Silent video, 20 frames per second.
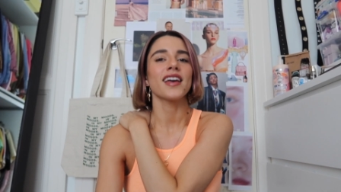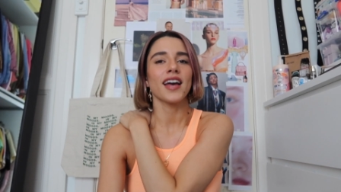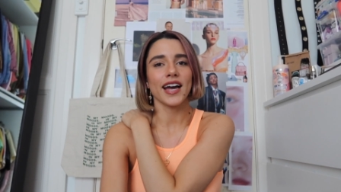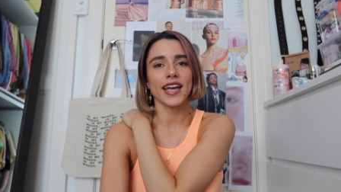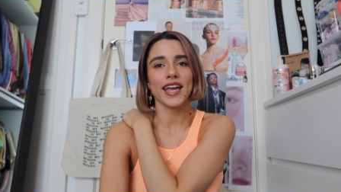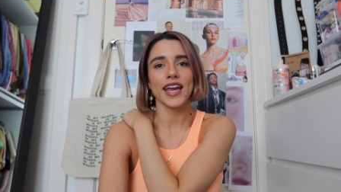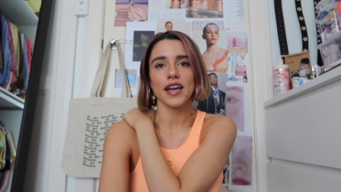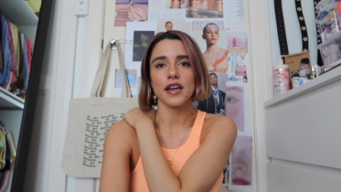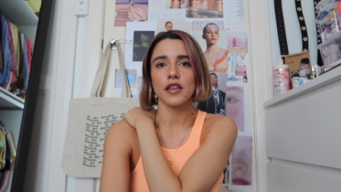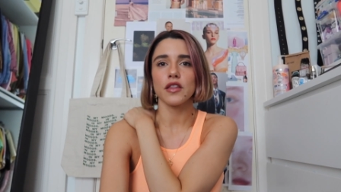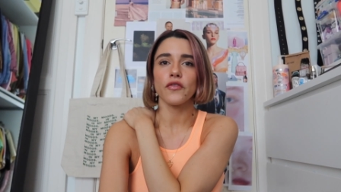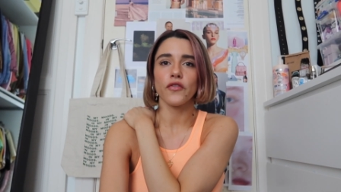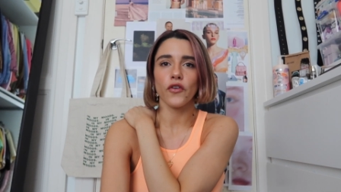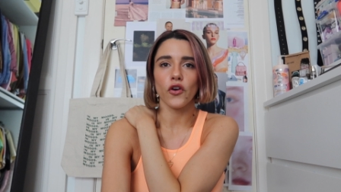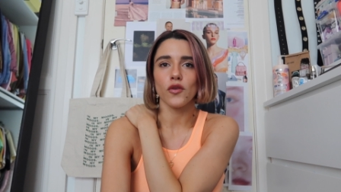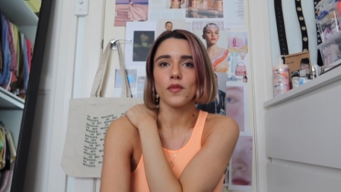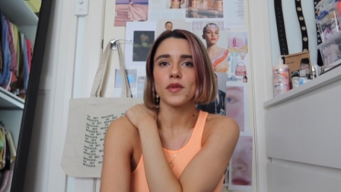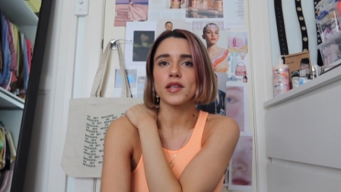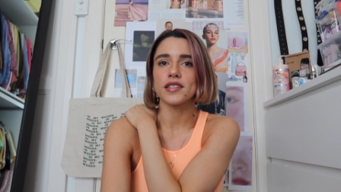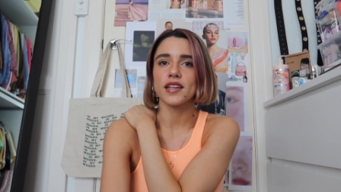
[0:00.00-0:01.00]
Again, the
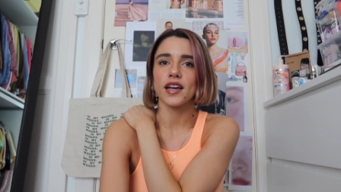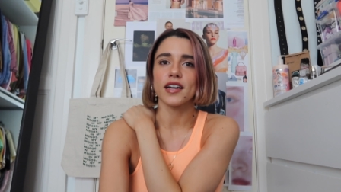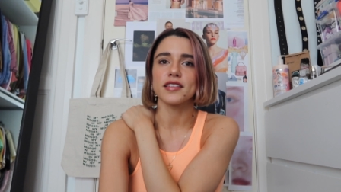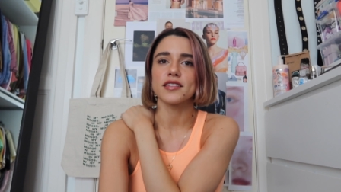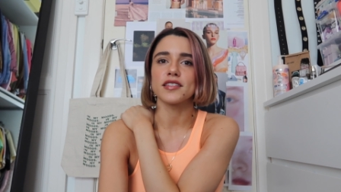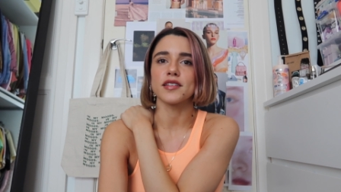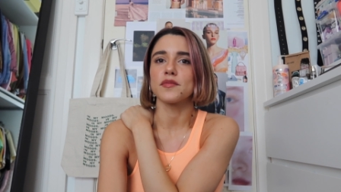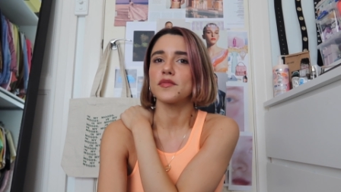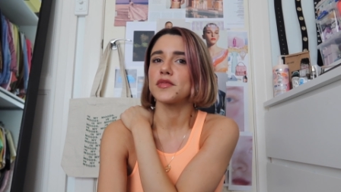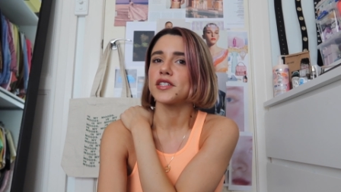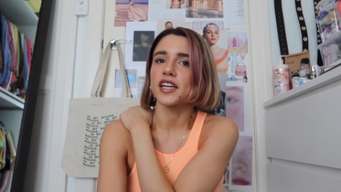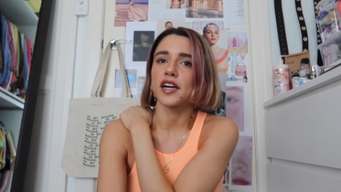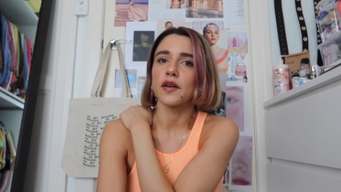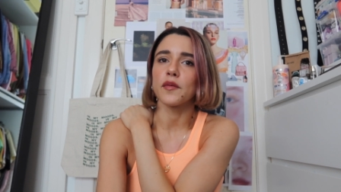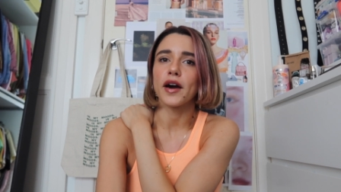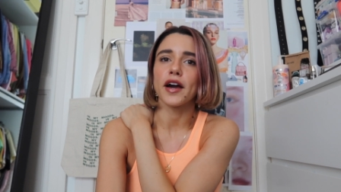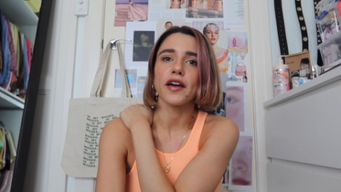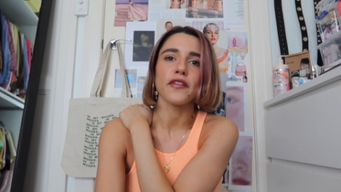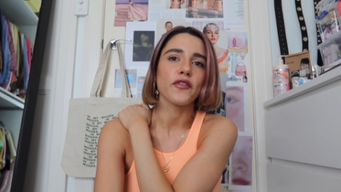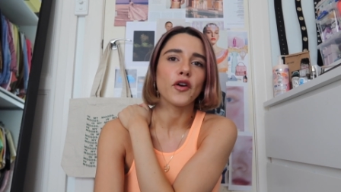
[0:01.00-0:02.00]
foam is custom
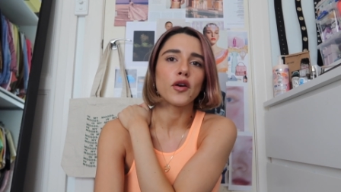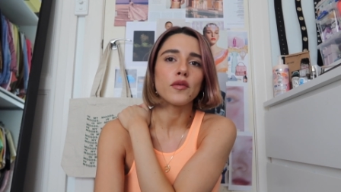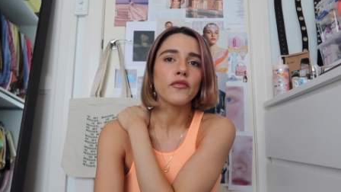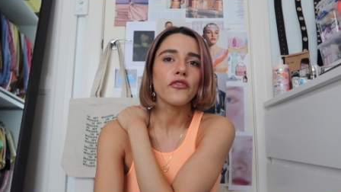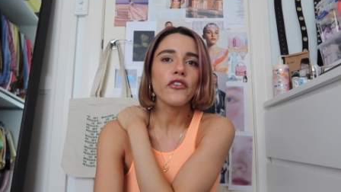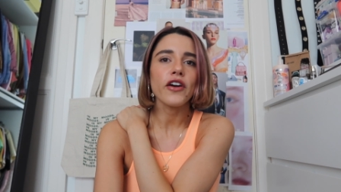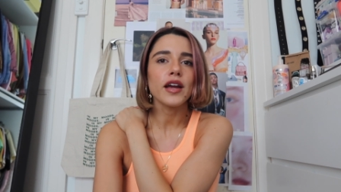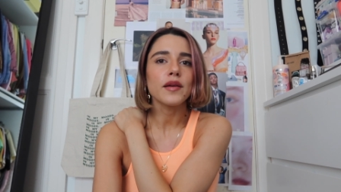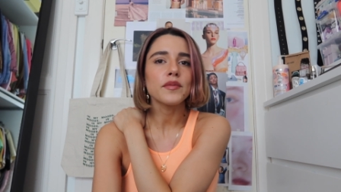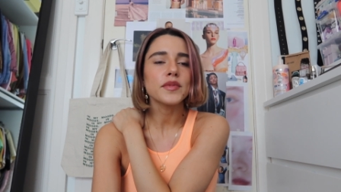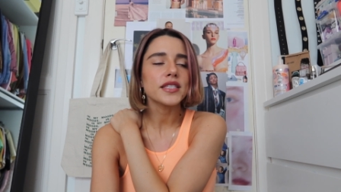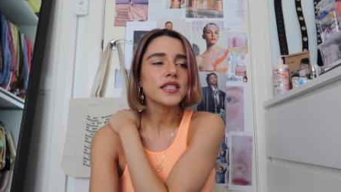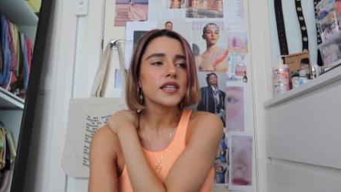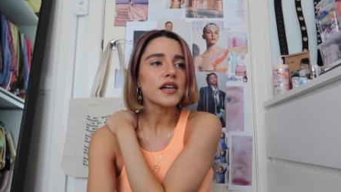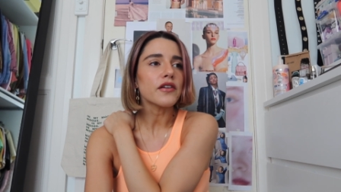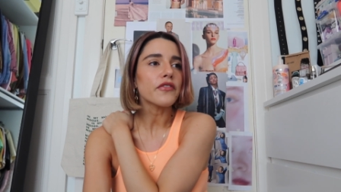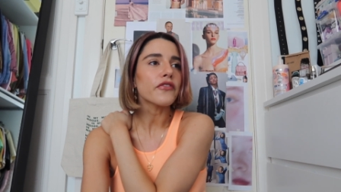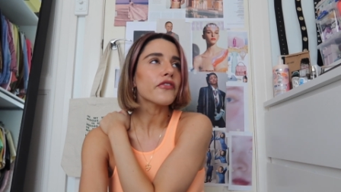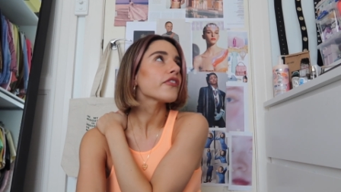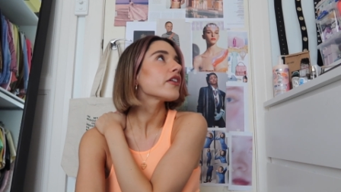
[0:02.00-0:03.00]
DIY foam frame
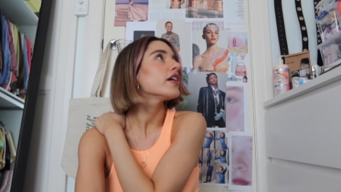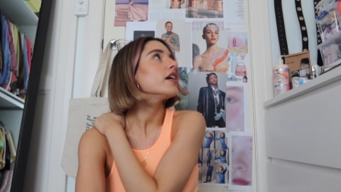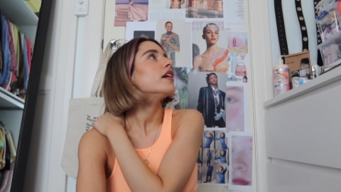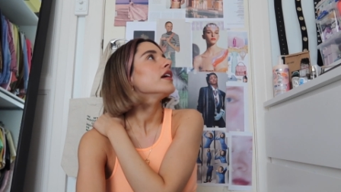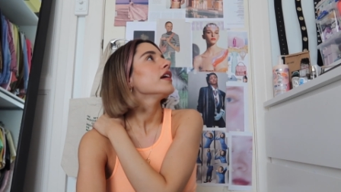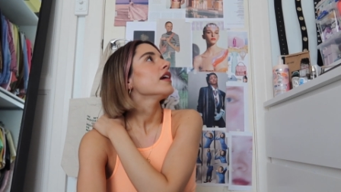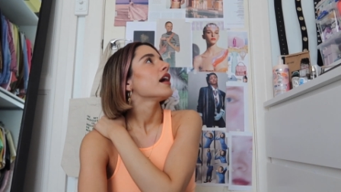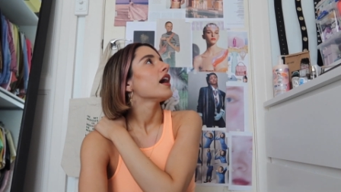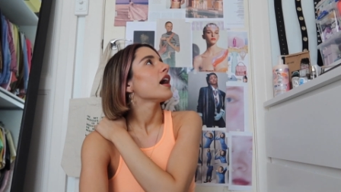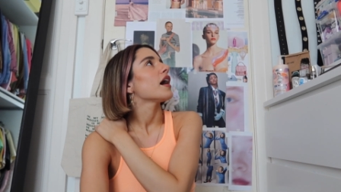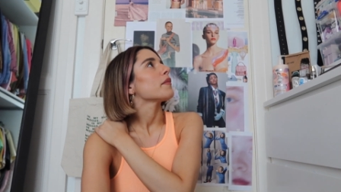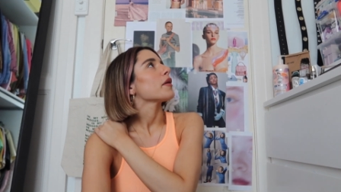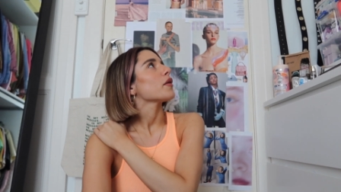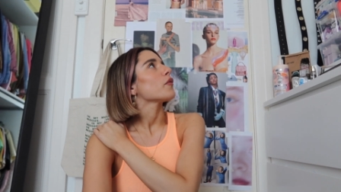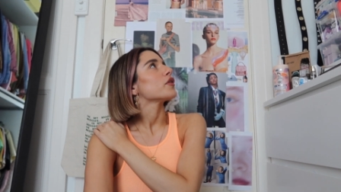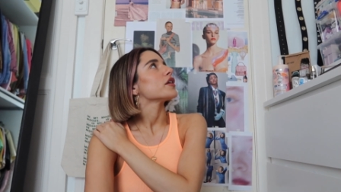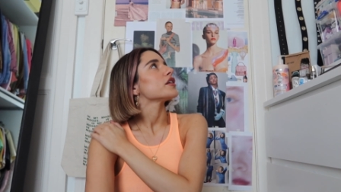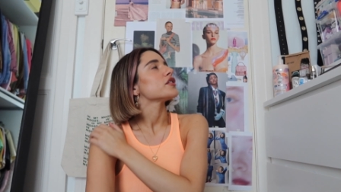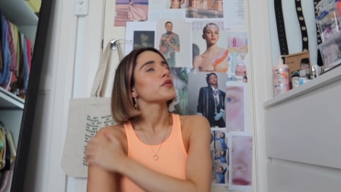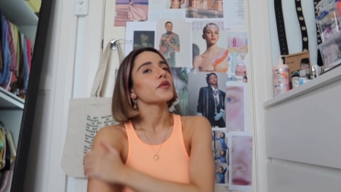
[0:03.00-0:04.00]
stuff. I
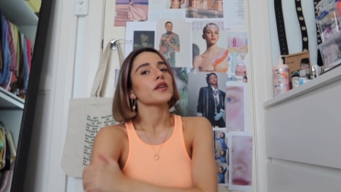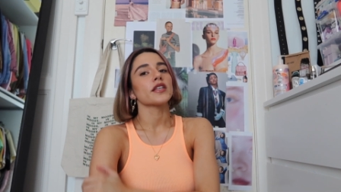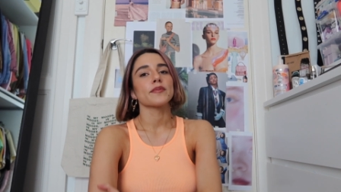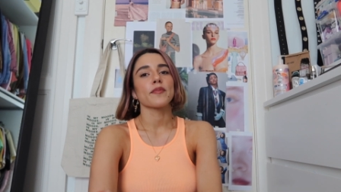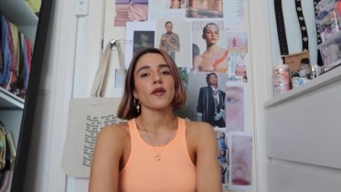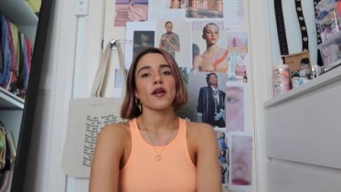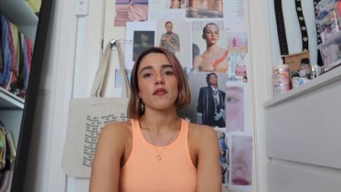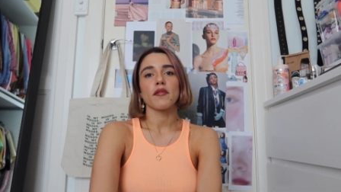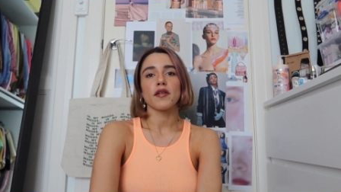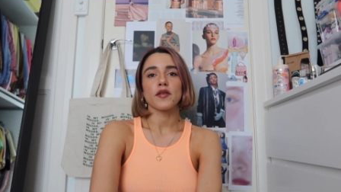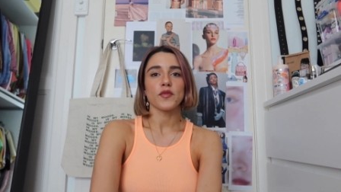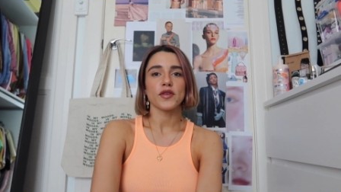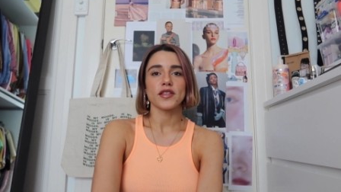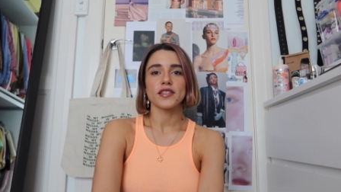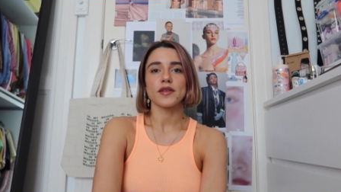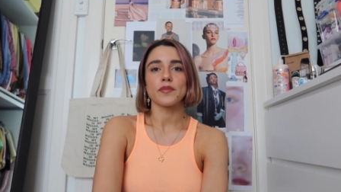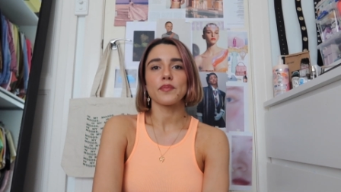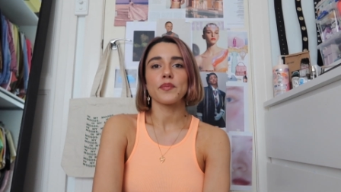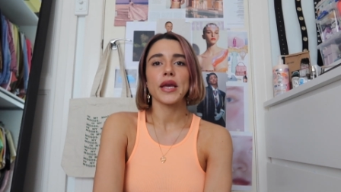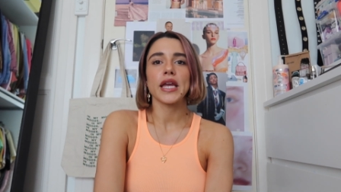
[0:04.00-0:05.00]
wanted to experiment with
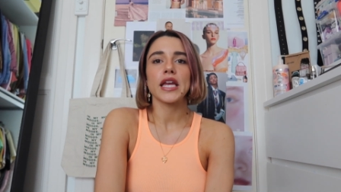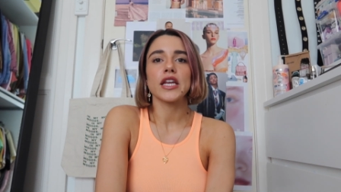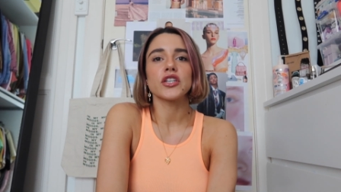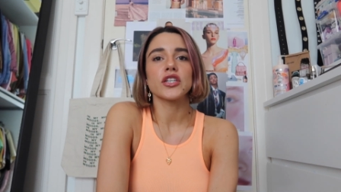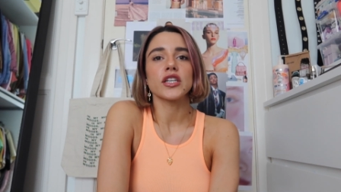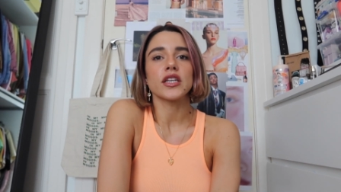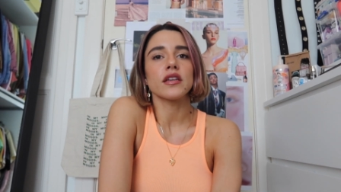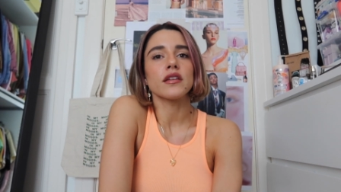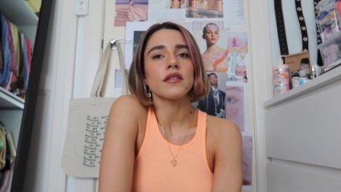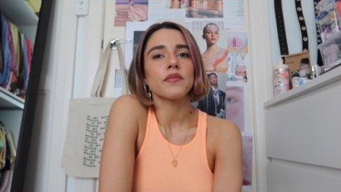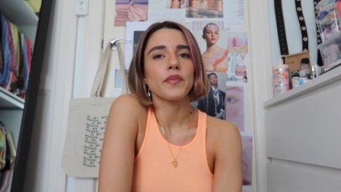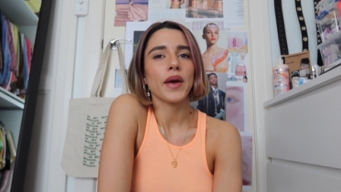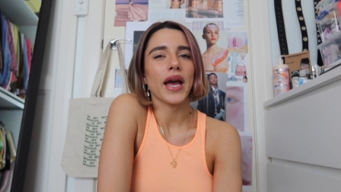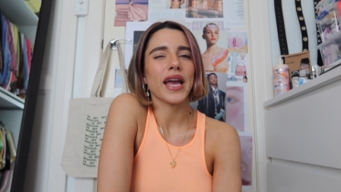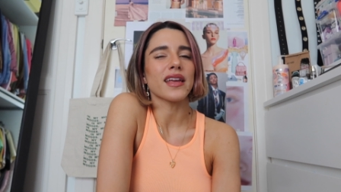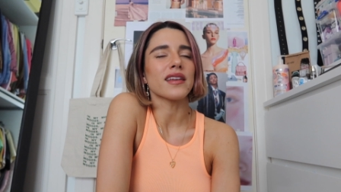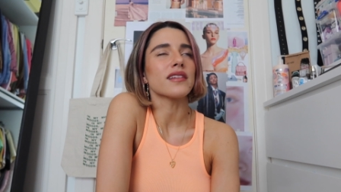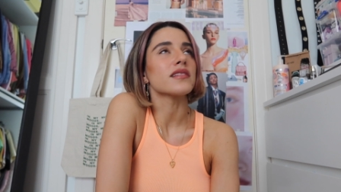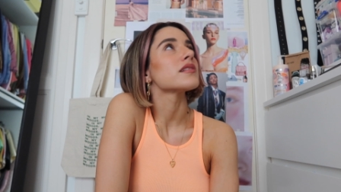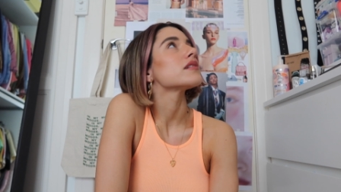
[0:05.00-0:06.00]
some peachy
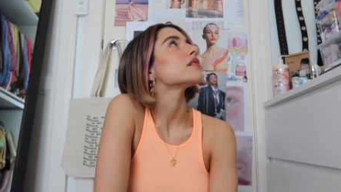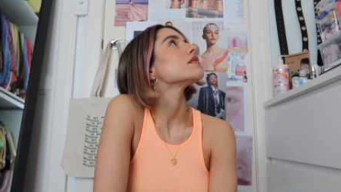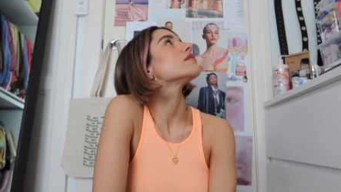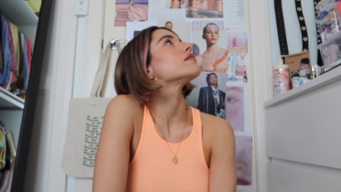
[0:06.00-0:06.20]
paint.